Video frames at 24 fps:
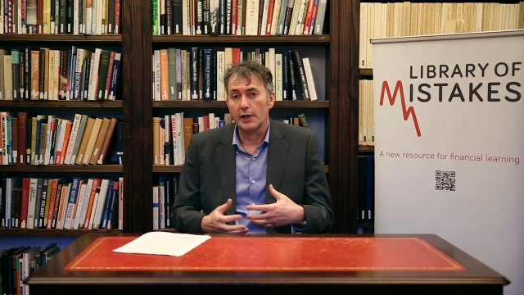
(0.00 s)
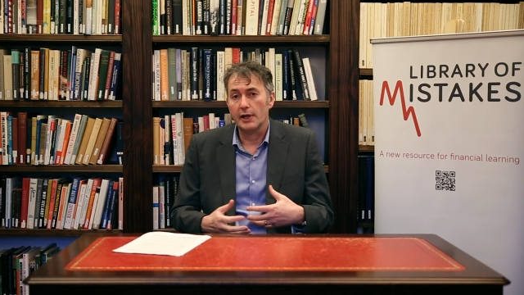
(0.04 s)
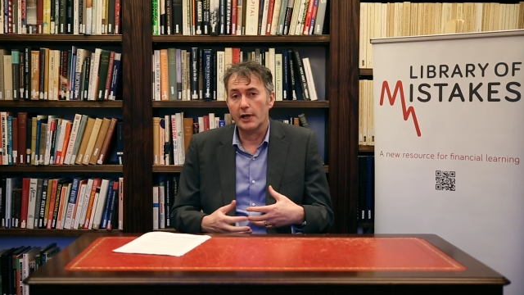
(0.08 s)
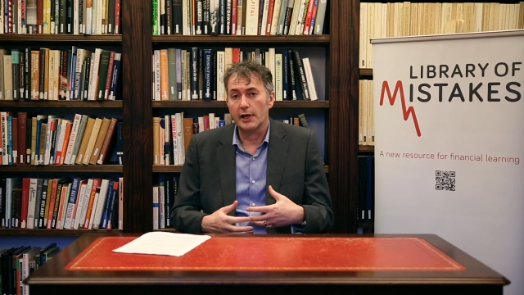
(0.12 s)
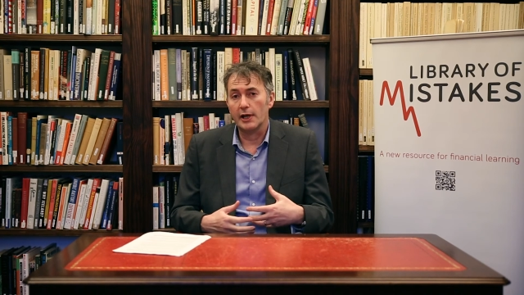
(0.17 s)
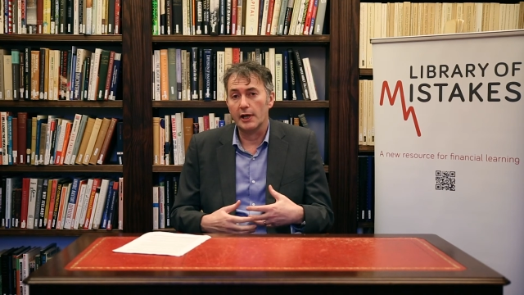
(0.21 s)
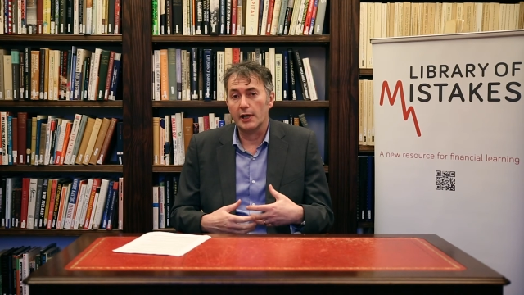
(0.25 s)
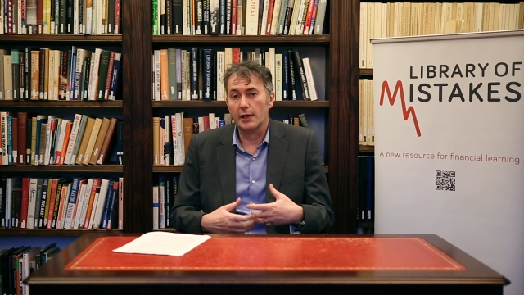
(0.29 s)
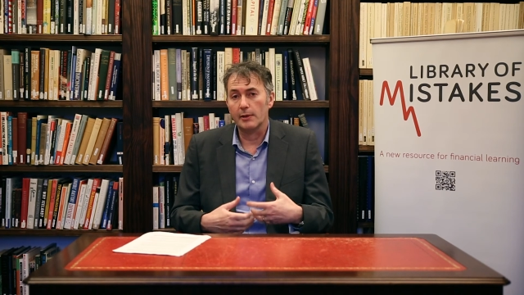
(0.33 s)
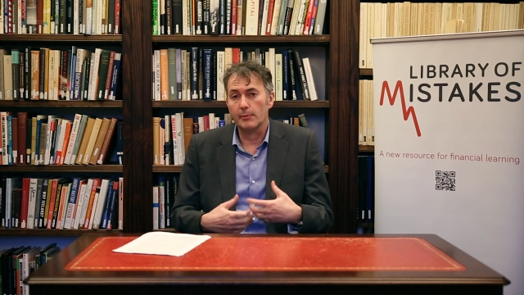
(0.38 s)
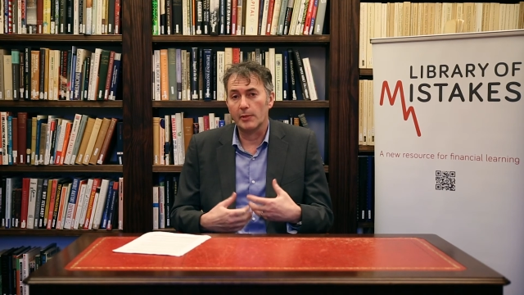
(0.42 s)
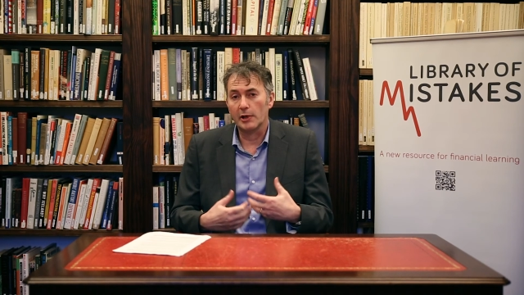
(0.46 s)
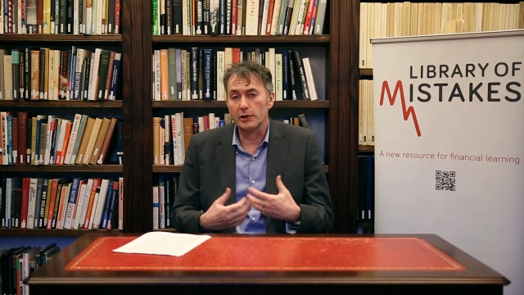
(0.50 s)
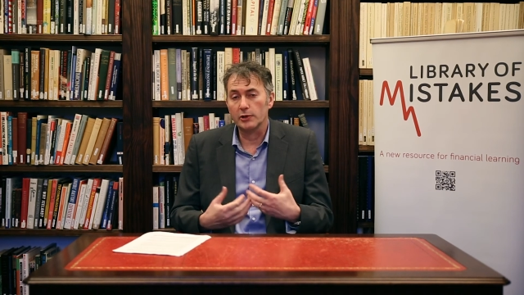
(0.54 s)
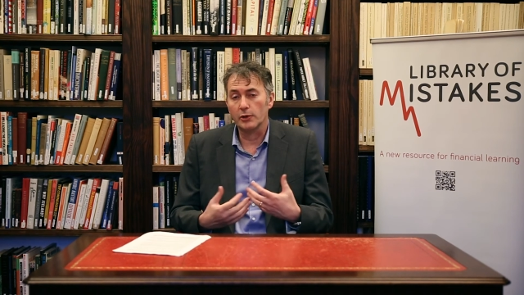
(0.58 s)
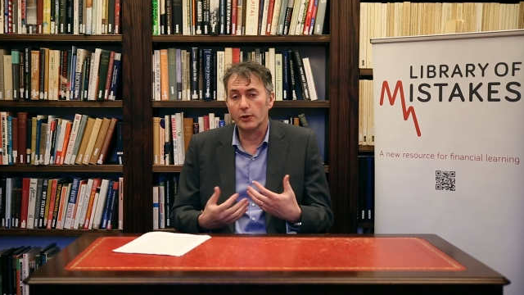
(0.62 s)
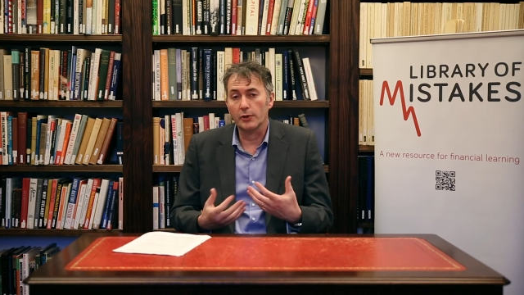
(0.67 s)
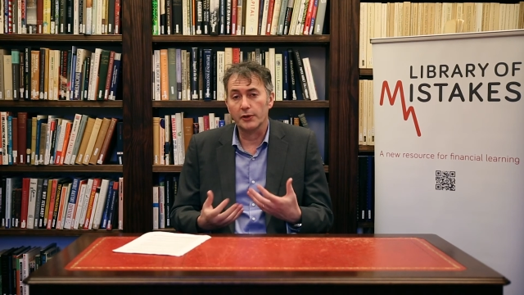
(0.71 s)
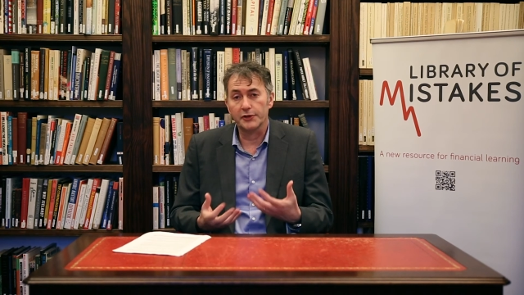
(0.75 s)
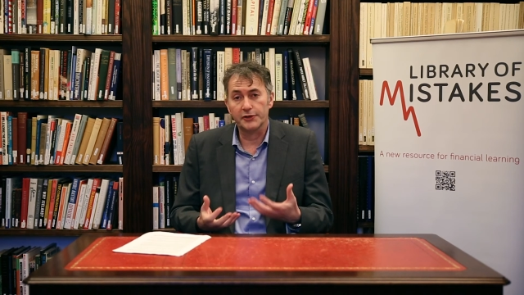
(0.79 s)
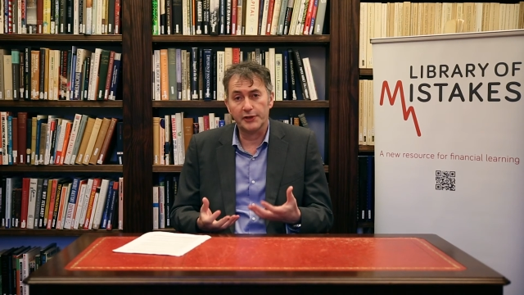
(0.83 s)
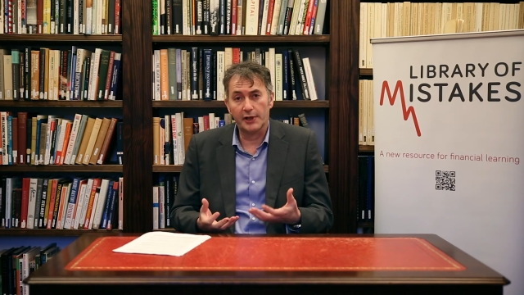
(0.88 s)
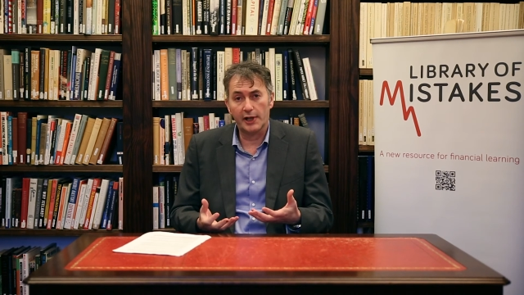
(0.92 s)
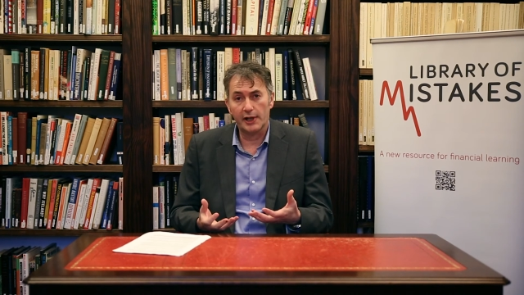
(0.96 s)

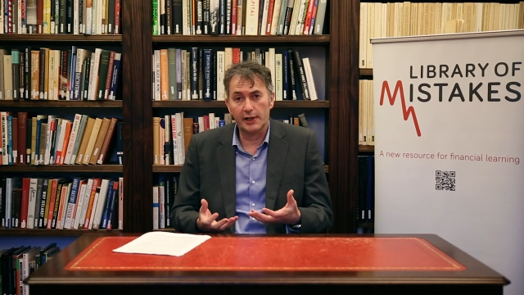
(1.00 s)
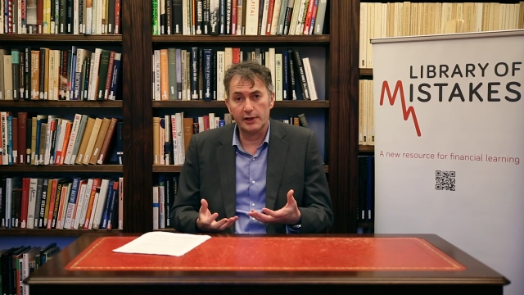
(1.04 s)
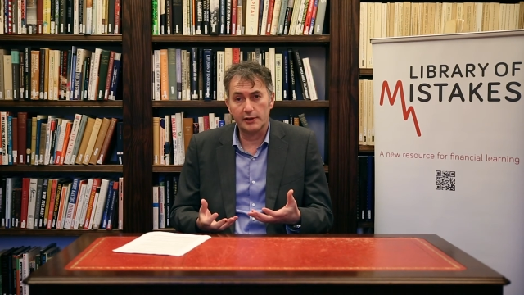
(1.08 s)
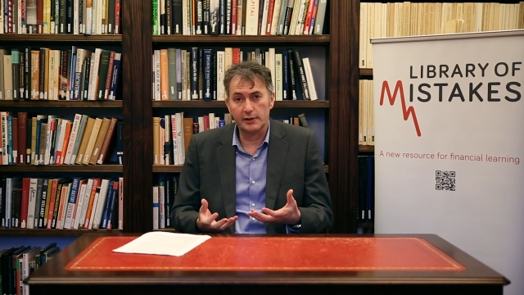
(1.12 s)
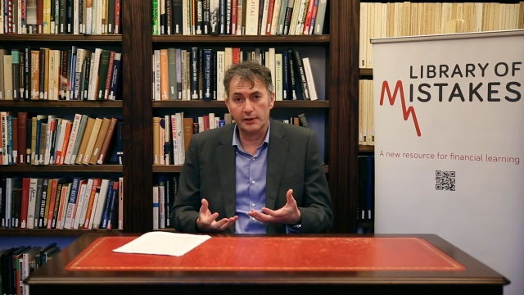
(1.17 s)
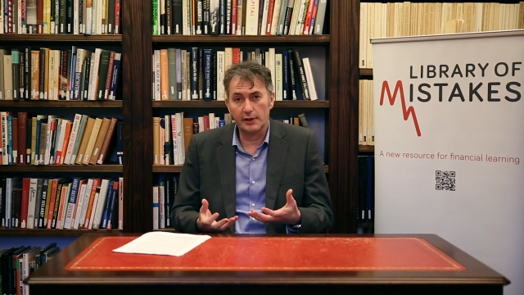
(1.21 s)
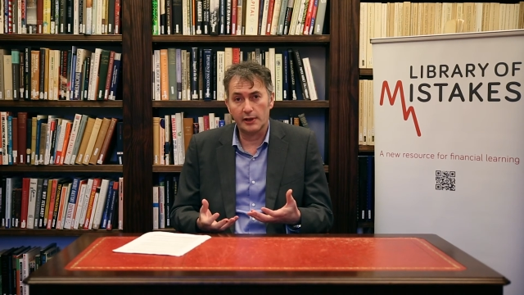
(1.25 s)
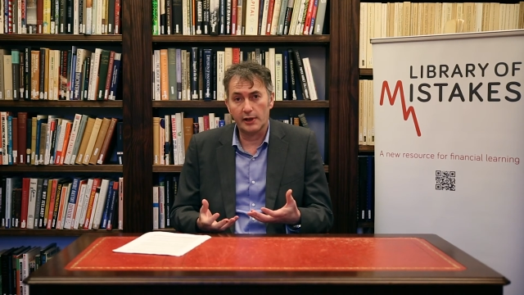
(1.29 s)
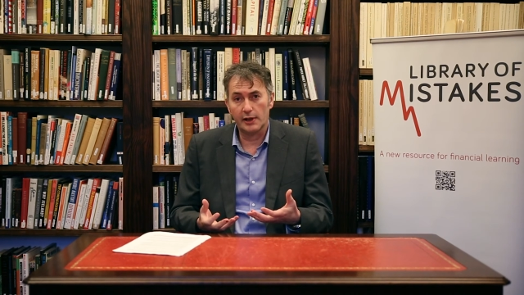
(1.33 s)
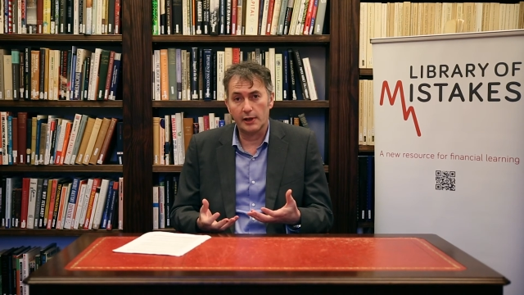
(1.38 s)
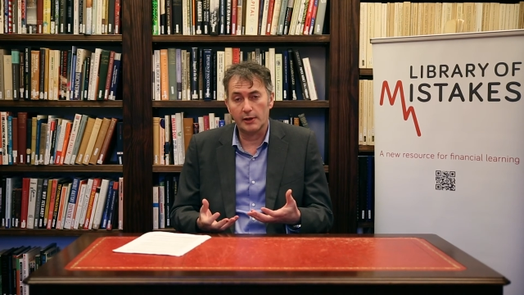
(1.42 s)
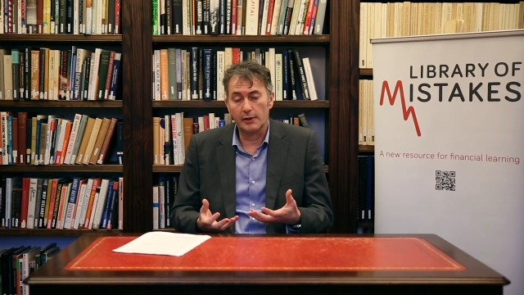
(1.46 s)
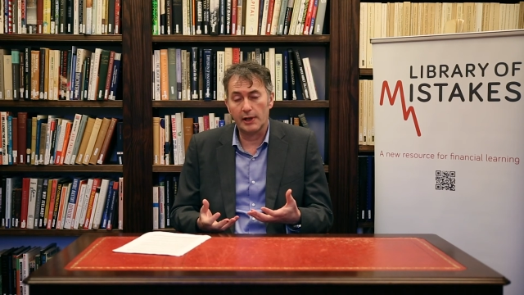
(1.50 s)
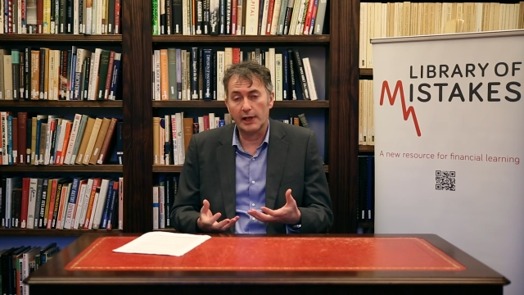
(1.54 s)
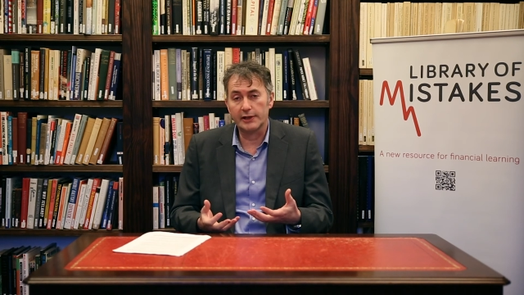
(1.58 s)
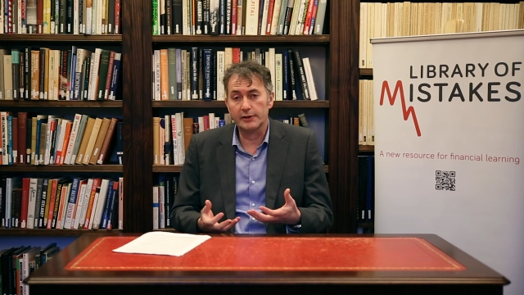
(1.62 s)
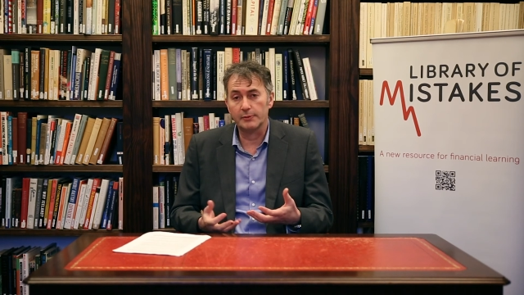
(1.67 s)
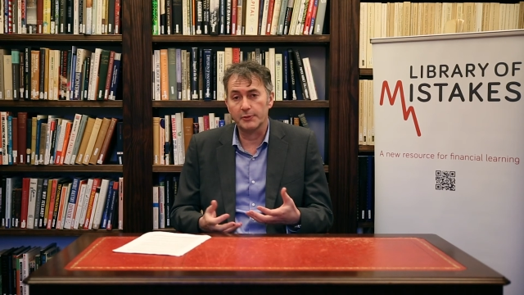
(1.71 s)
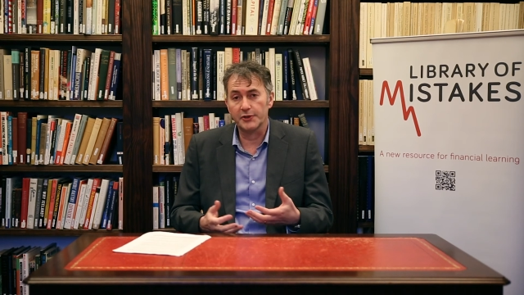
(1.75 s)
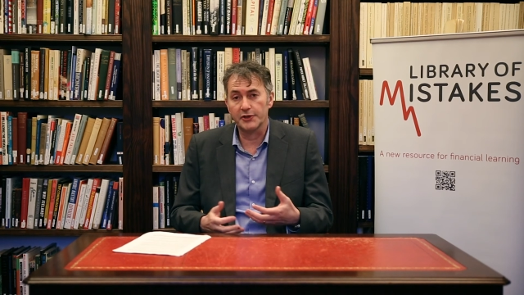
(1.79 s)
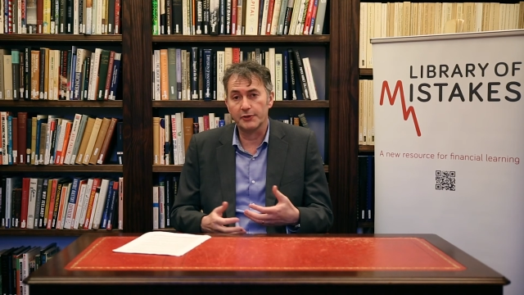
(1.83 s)
alongside Adam